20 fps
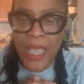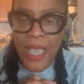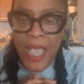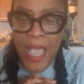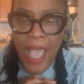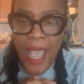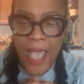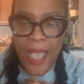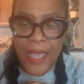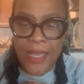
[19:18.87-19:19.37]

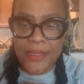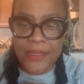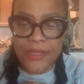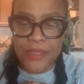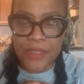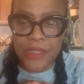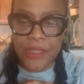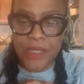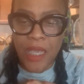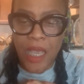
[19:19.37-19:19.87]
And
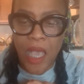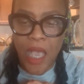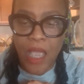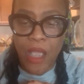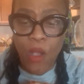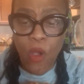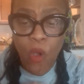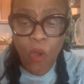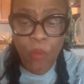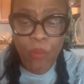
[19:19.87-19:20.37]
I
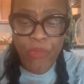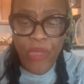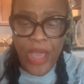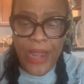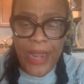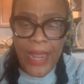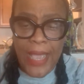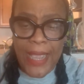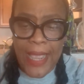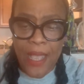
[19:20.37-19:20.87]
hope that
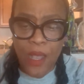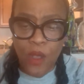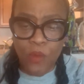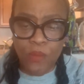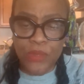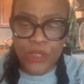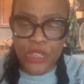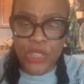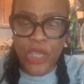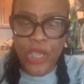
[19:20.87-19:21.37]
I
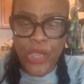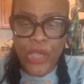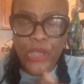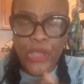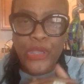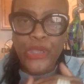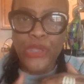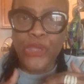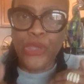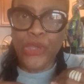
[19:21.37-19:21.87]
helped
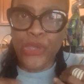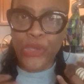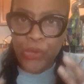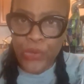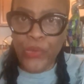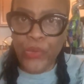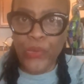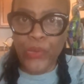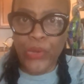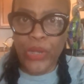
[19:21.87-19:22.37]

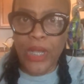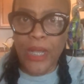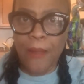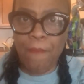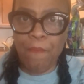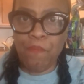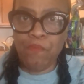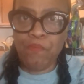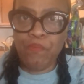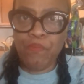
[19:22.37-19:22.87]
you
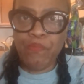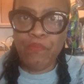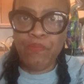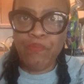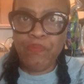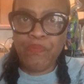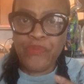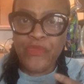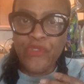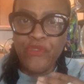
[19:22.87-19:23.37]

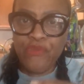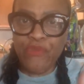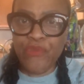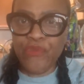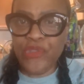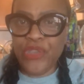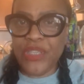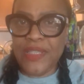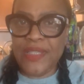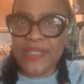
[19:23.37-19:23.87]
through
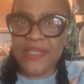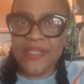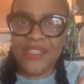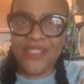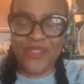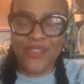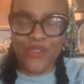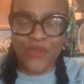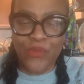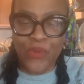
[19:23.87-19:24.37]
this
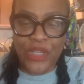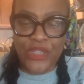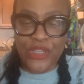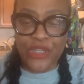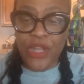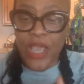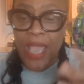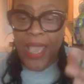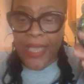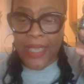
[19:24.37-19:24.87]
situation.
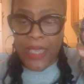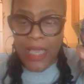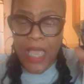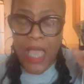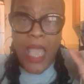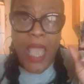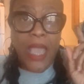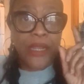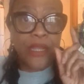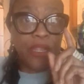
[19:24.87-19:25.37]
Hey,
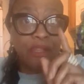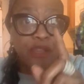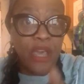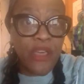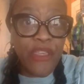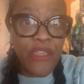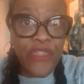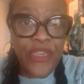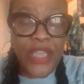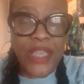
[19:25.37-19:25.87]
and another
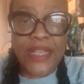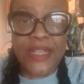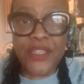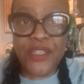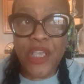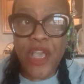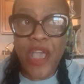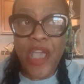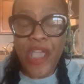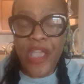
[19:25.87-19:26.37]
thing
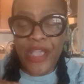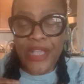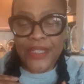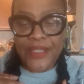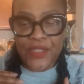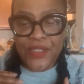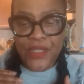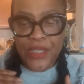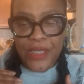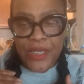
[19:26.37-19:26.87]

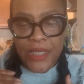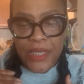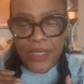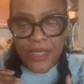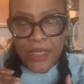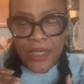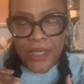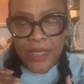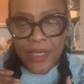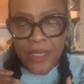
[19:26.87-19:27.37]
is
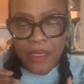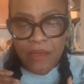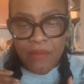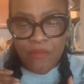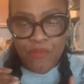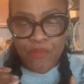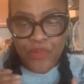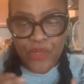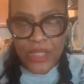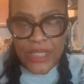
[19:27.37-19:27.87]

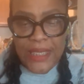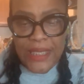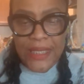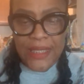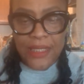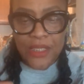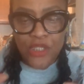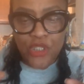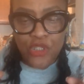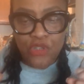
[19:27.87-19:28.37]

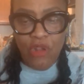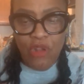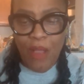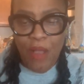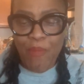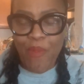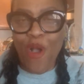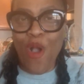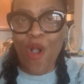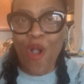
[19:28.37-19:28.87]
please drop a
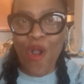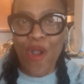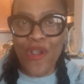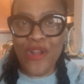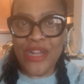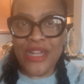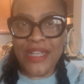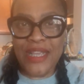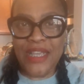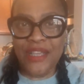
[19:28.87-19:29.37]
heart.
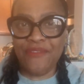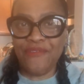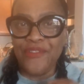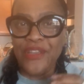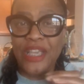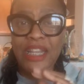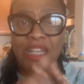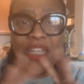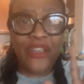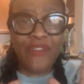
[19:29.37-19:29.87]
If
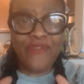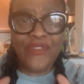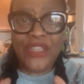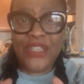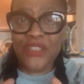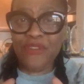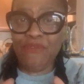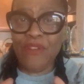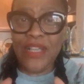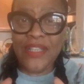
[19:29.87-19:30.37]
any of this
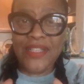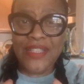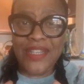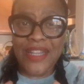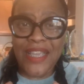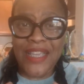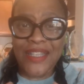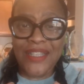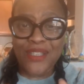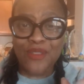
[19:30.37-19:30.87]

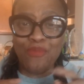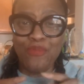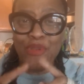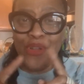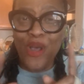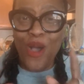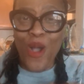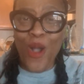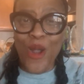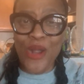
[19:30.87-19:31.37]
resonates, put a
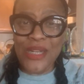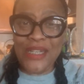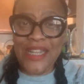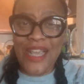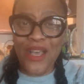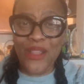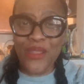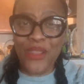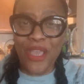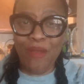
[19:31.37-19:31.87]
heart
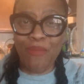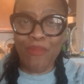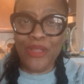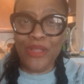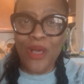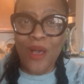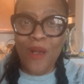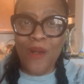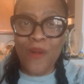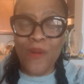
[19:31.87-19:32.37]
down there
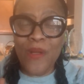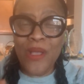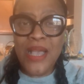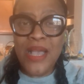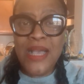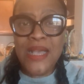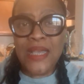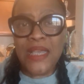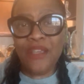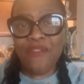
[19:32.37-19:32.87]
below.
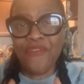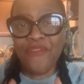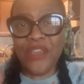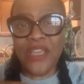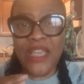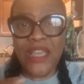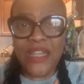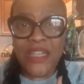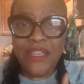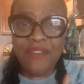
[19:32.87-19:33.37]
If
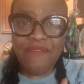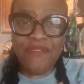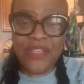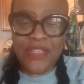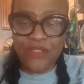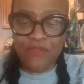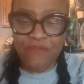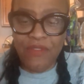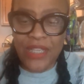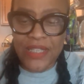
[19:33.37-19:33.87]
any of this
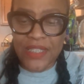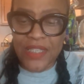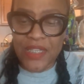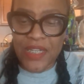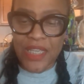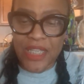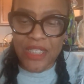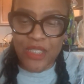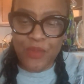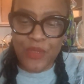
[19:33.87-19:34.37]

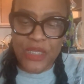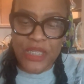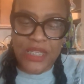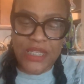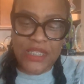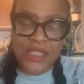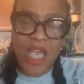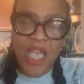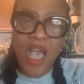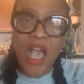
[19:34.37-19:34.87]
resonates,
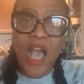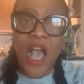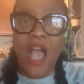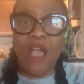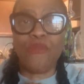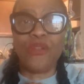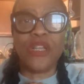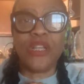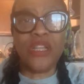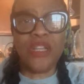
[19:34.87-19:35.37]
because I
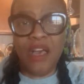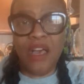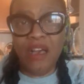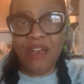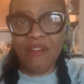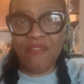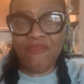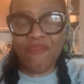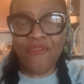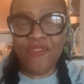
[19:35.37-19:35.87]
would
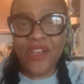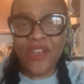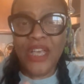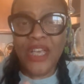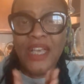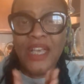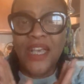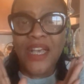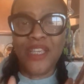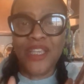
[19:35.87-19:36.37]
love
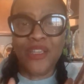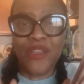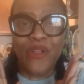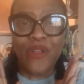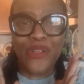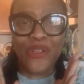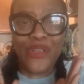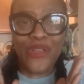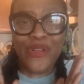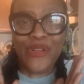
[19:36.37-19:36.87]

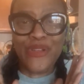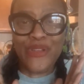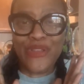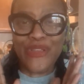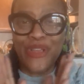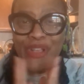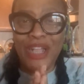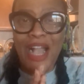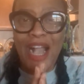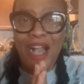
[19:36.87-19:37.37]
your
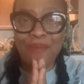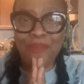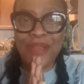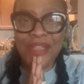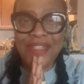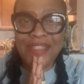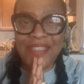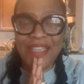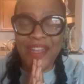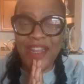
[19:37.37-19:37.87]

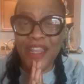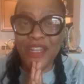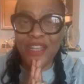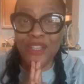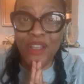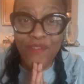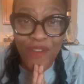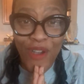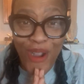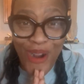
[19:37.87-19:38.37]
comments, and I love
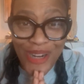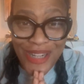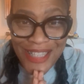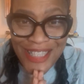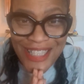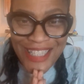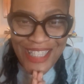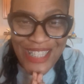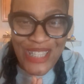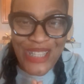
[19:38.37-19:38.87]

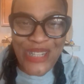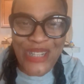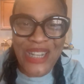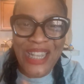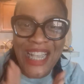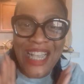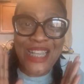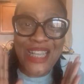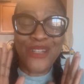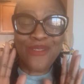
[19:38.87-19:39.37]
hearts. So
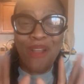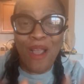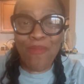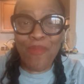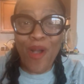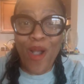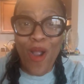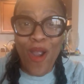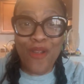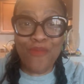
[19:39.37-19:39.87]
drop a
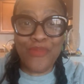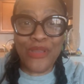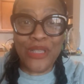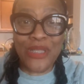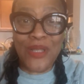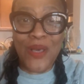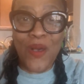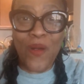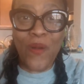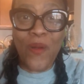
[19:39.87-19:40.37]
heart
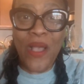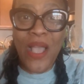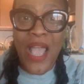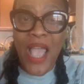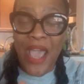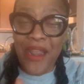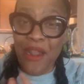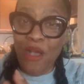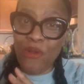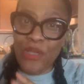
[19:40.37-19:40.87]
below, and
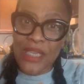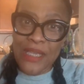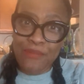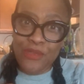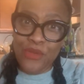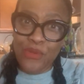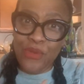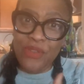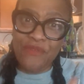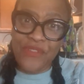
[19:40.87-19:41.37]
I'll keep
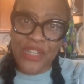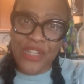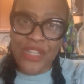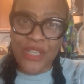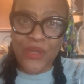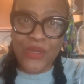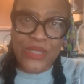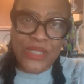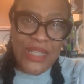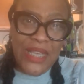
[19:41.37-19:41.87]
doing
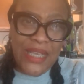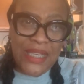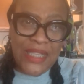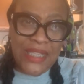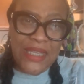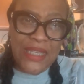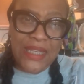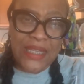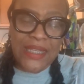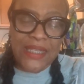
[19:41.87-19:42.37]
videos like
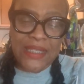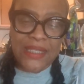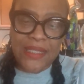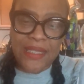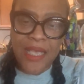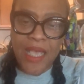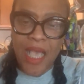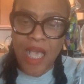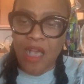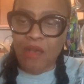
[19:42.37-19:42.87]
this
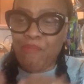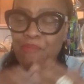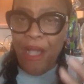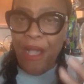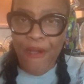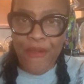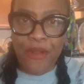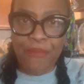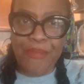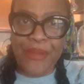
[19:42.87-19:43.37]

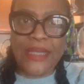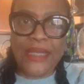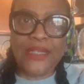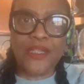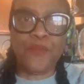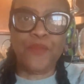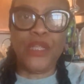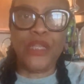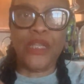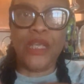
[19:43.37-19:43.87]
about
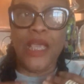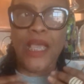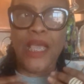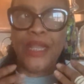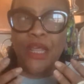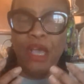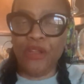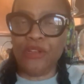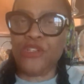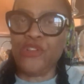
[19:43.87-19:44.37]
abandonment, and
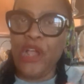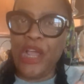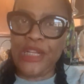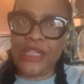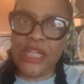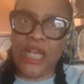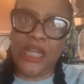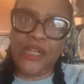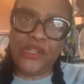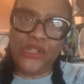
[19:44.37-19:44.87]
I'm trying to
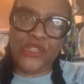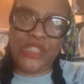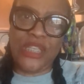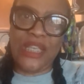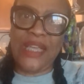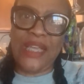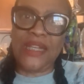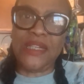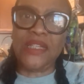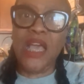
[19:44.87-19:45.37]

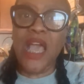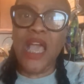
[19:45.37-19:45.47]
understand,